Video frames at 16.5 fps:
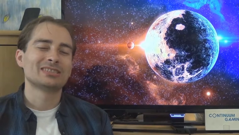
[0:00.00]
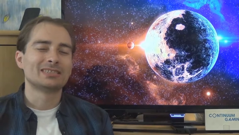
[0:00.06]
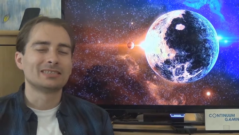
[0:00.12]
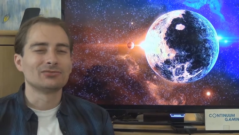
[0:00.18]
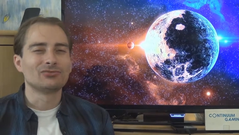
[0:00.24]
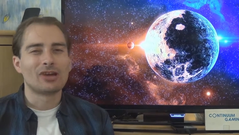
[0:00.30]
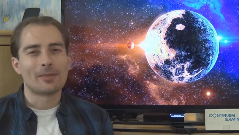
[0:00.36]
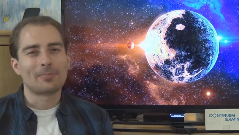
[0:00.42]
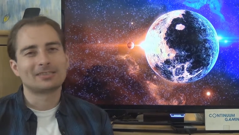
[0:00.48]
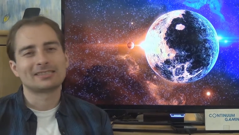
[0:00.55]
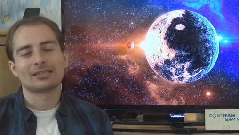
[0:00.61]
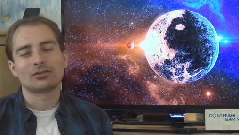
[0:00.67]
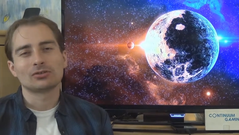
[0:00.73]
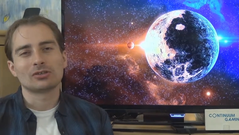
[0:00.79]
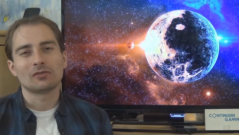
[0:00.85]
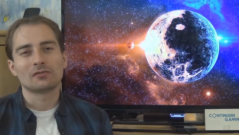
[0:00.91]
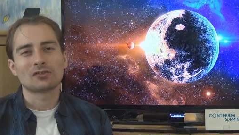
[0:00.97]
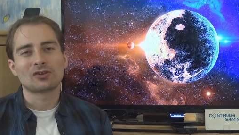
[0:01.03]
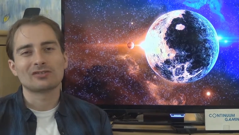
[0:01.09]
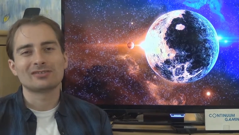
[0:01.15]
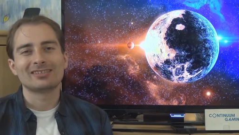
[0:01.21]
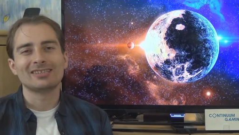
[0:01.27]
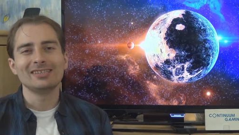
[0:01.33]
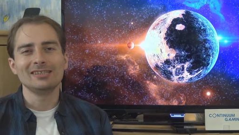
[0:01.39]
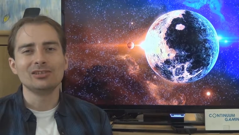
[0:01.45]
this new episode of
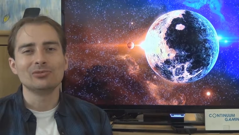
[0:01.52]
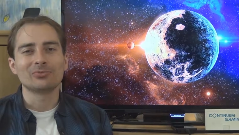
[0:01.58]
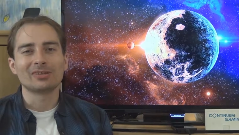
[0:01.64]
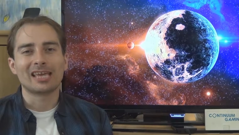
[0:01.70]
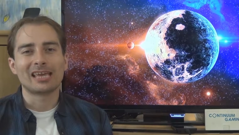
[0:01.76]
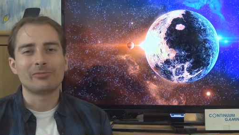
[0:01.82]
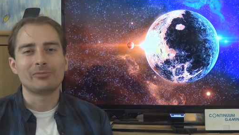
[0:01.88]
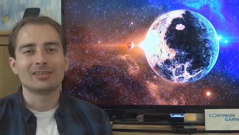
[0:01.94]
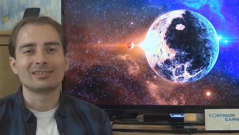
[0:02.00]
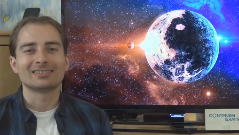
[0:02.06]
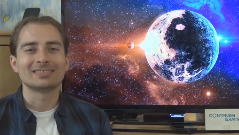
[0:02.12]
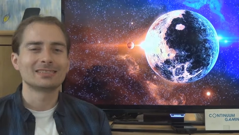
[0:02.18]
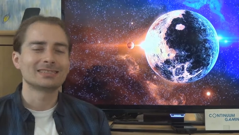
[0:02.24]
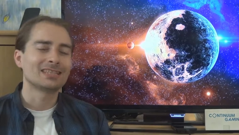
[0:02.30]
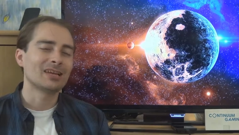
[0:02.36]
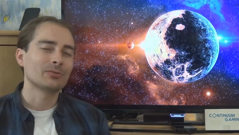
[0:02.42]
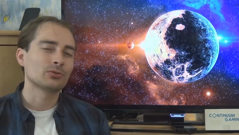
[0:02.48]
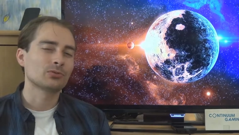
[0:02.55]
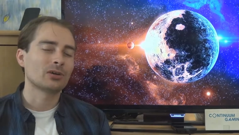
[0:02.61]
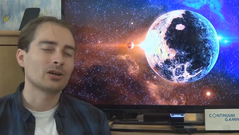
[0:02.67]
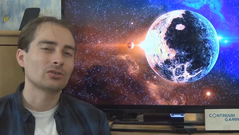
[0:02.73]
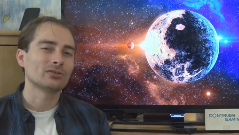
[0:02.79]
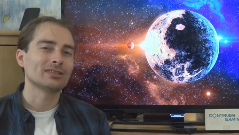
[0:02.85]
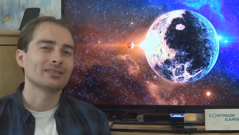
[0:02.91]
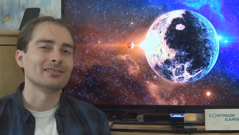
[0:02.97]
Continuum Gaming, this time
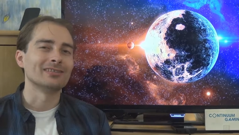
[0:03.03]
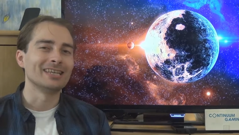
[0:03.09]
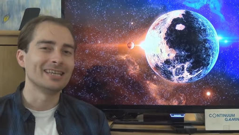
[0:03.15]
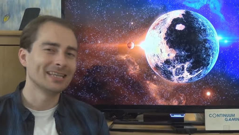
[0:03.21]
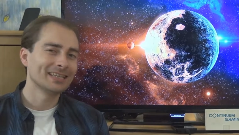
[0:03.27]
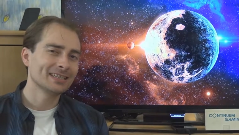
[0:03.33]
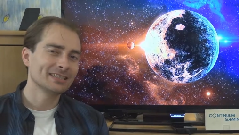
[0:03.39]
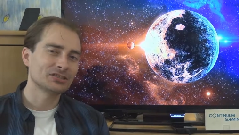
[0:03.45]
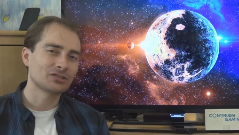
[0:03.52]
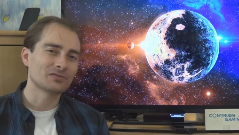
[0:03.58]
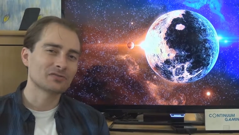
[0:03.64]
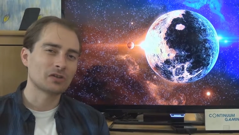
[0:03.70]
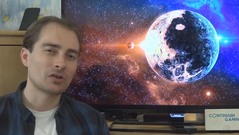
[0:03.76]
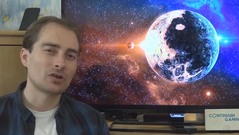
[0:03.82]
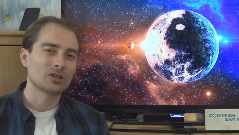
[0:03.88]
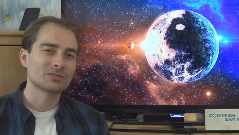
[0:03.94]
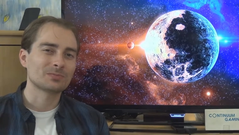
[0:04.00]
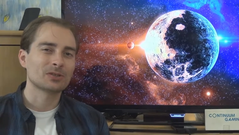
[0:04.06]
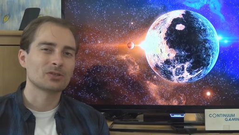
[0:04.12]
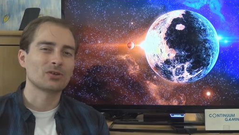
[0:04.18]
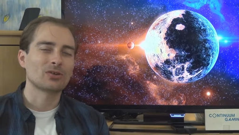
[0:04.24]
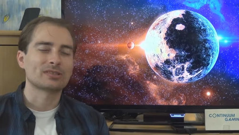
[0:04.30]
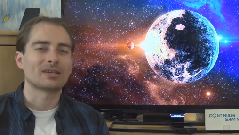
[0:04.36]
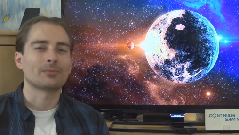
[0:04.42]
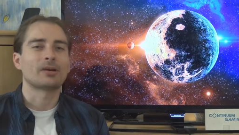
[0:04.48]
around in English, of course,
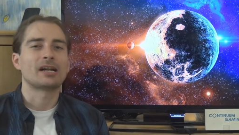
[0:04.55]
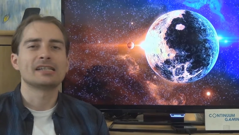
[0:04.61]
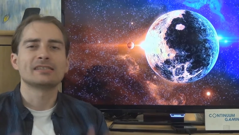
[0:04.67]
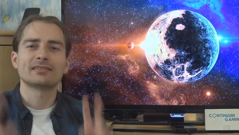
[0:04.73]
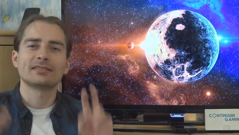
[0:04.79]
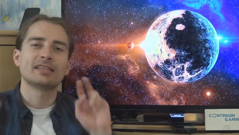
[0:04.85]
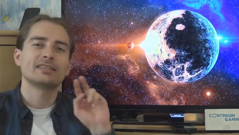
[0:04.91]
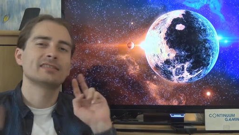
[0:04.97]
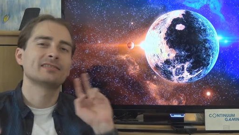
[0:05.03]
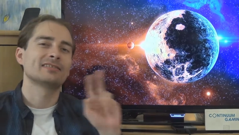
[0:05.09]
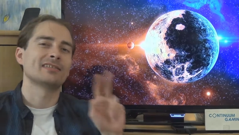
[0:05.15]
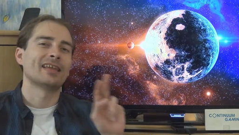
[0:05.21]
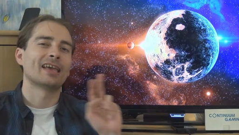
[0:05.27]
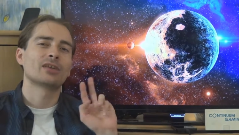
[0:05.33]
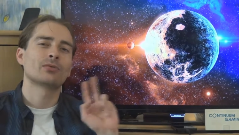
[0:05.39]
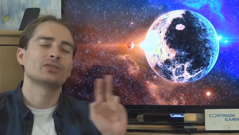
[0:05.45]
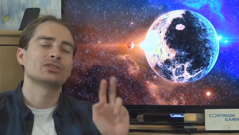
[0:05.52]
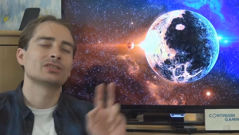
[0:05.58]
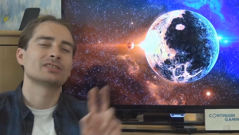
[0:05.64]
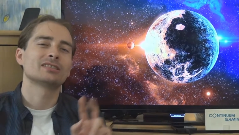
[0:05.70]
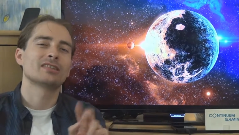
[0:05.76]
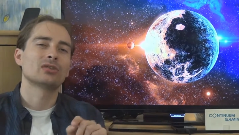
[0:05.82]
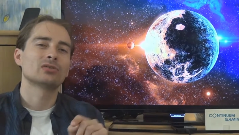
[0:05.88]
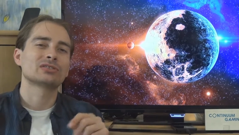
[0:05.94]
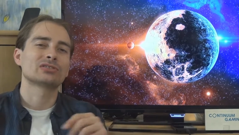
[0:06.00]
because I'm alternating the
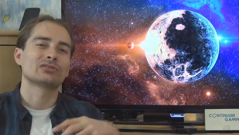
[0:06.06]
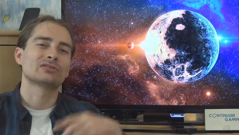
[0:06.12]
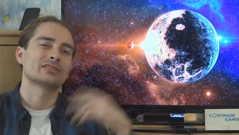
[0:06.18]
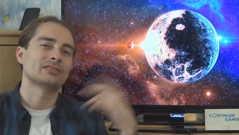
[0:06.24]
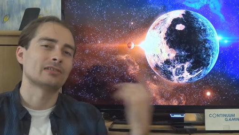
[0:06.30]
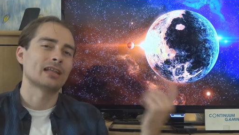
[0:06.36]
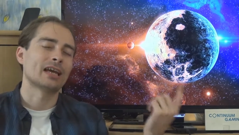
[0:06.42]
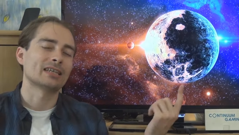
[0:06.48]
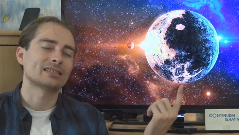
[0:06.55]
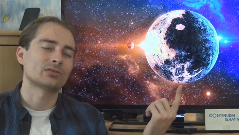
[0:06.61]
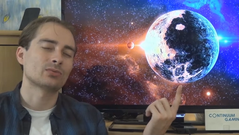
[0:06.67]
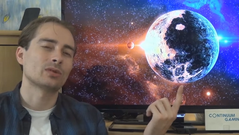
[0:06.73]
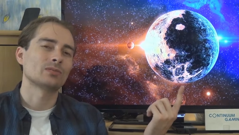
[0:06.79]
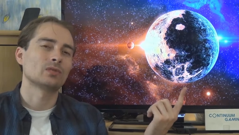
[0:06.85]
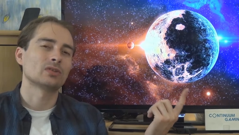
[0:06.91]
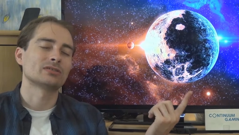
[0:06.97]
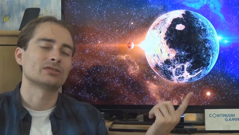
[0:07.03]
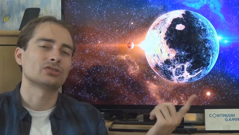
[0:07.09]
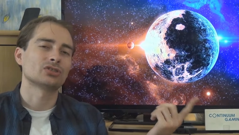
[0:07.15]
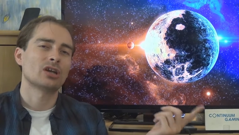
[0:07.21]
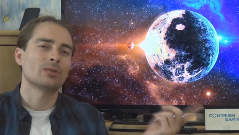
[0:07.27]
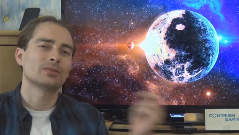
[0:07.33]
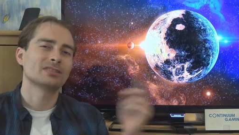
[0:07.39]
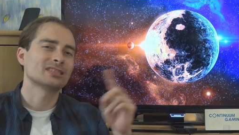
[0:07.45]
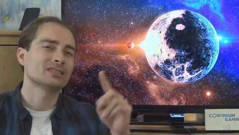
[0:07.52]
languages now, so the last one was in
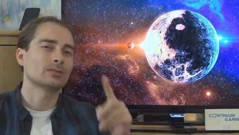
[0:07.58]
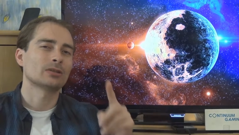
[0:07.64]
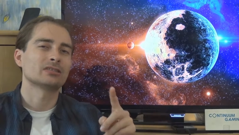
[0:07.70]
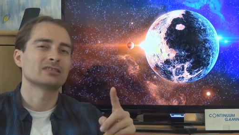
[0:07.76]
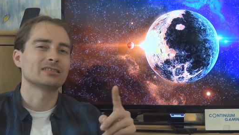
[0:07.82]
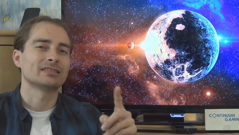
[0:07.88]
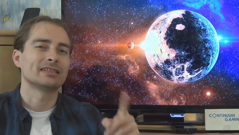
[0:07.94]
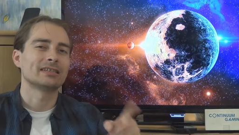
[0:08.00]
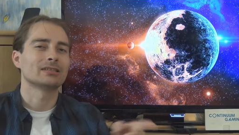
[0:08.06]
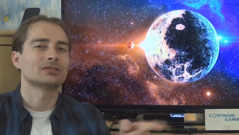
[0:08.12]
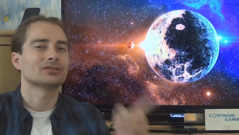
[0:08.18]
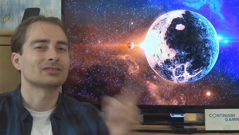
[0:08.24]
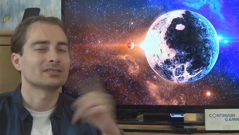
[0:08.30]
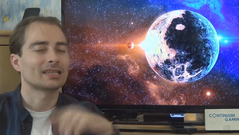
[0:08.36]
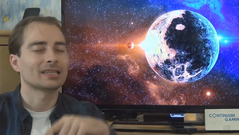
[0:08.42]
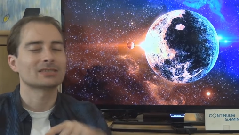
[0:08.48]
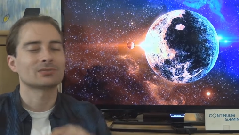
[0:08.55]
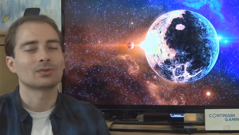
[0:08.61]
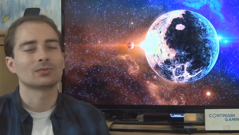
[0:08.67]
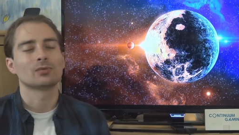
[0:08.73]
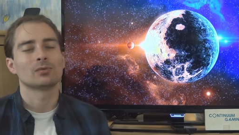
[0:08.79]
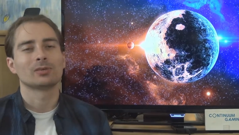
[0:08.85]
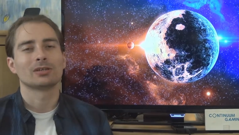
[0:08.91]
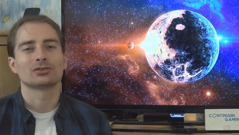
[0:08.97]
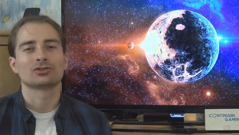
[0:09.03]
German, this one is in English, and the next one
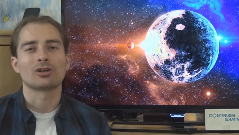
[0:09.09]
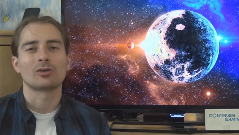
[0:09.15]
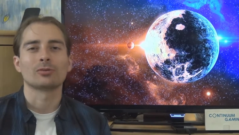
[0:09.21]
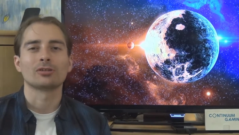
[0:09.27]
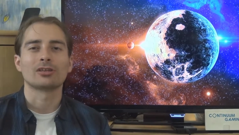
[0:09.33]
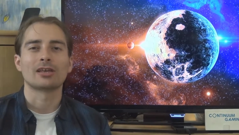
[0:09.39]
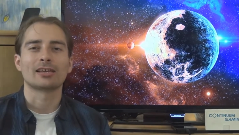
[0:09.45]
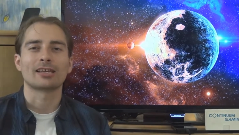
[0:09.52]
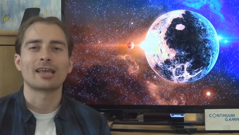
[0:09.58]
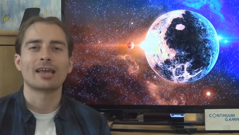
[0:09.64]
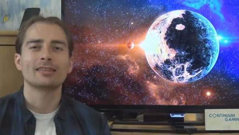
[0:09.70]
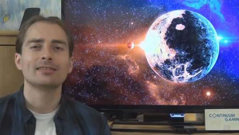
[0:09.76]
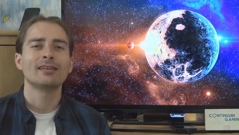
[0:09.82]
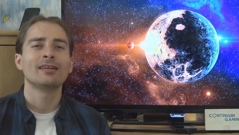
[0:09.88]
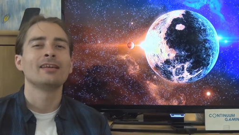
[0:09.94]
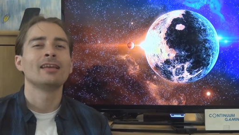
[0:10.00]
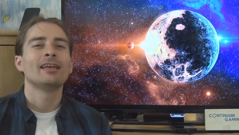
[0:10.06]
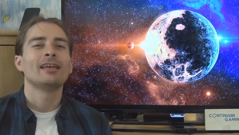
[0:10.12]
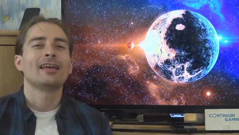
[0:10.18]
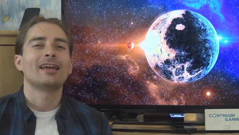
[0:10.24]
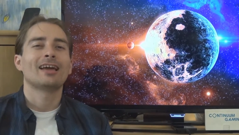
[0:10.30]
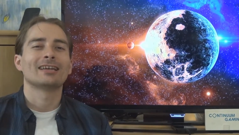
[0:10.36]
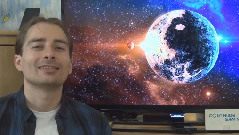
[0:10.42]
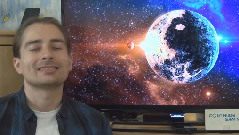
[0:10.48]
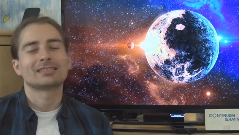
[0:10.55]
will be in German again,
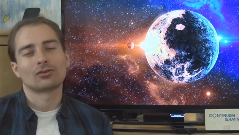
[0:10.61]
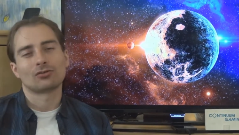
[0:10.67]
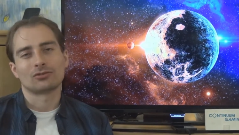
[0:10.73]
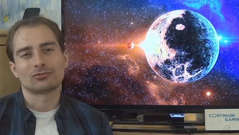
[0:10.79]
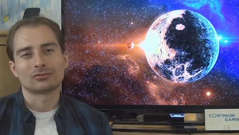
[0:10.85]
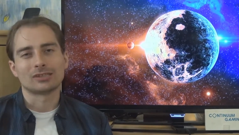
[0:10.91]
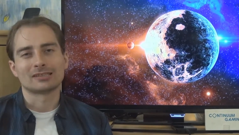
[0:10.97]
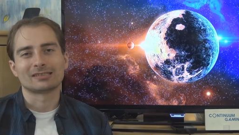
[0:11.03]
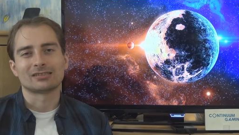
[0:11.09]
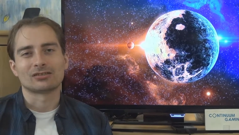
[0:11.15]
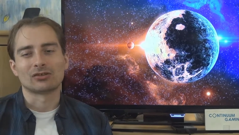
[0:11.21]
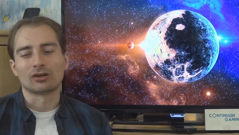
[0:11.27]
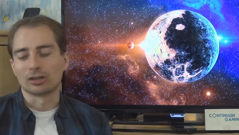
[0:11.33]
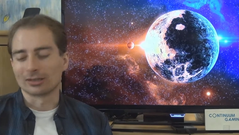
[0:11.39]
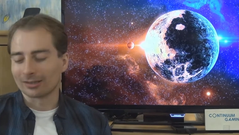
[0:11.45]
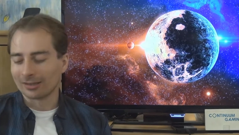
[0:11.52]
and so on and so on.